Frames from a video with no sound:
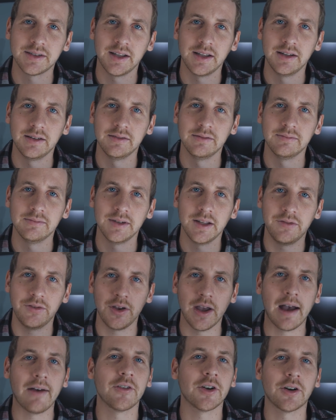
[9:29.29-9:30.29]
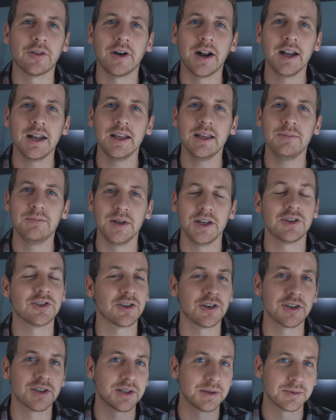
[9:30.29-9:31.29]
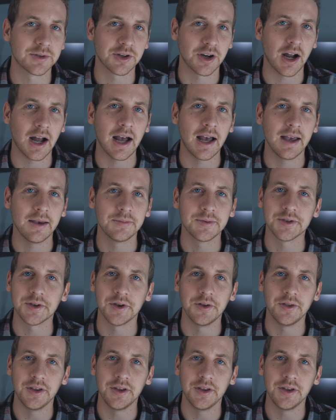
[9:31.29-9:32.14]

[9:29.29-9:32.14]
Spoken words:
And if you haven't already, be sure to subscribe so